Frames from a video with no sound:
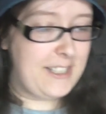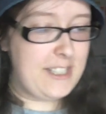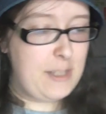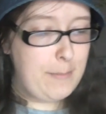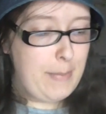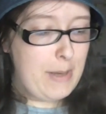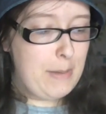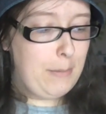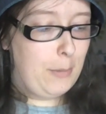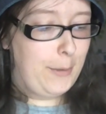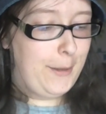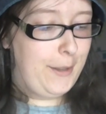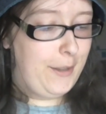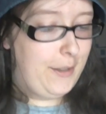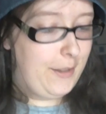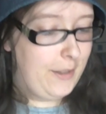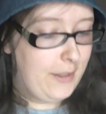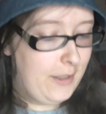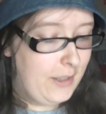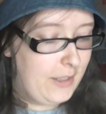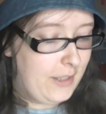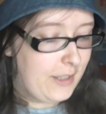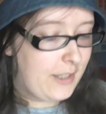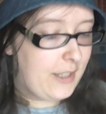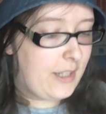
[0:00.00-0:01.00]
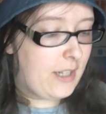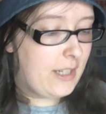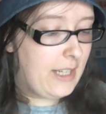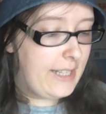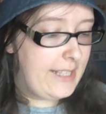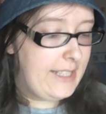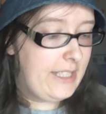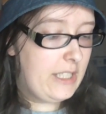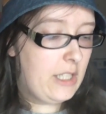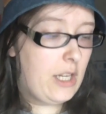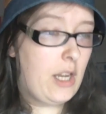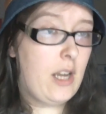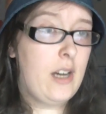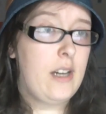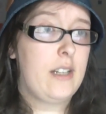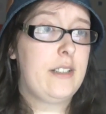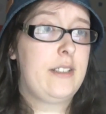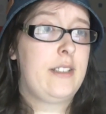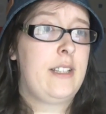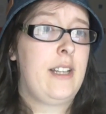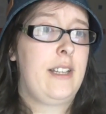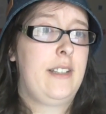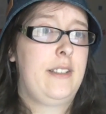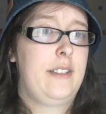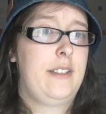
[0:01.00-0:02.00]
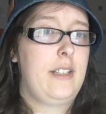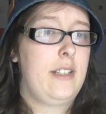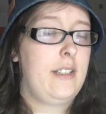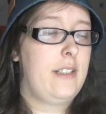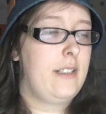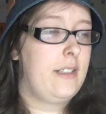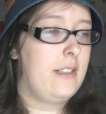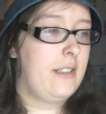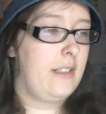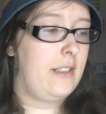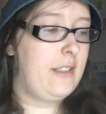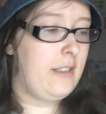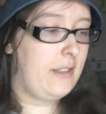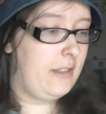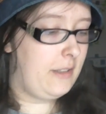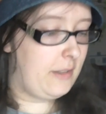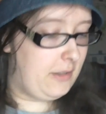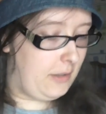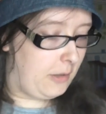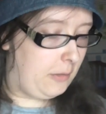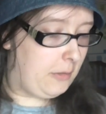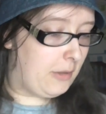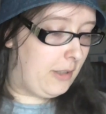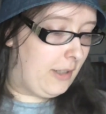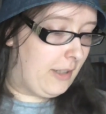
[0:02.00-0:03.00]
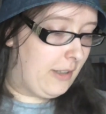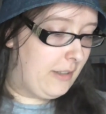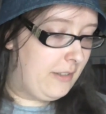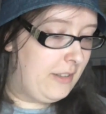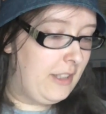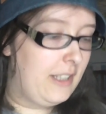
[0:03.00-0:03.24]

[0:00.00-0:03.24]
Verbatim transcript: Just a bit more clean cut and... Huh.